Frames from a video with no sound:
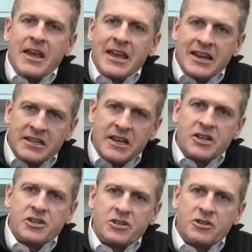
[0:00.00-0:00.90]
In
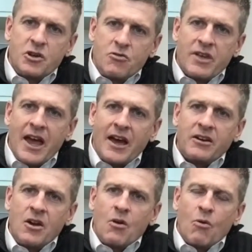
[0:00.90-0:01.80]
addition to
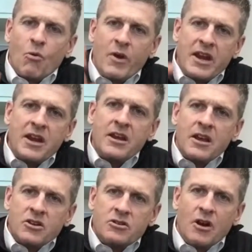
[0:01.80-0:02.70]
that, we
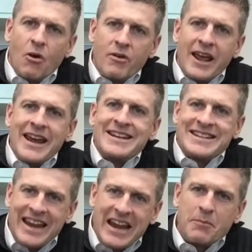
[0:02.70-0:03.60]
donate
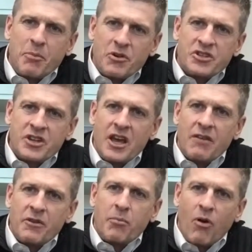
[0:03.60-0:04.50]

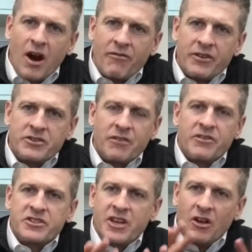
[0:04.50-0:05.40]
10% of the profits
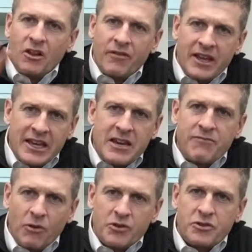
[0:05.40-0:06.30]
of the sale of any
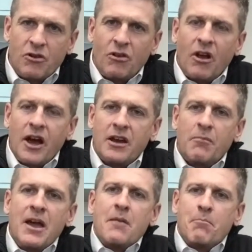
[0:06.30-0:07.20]
full circle
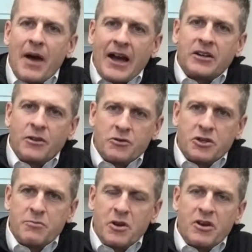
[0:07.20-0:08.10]
item back to those
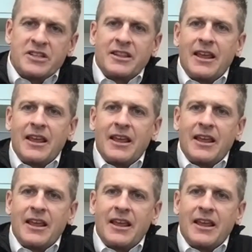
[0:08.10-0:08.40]
communities.